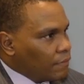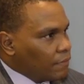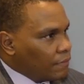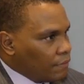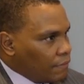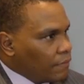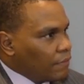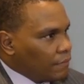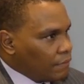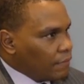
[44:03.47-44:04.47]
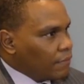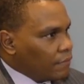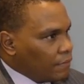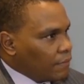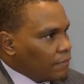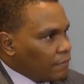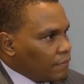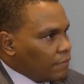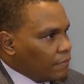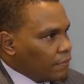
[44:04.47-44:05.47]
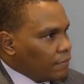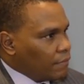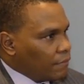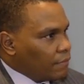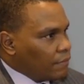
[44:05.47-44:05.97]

The person shown says nothing.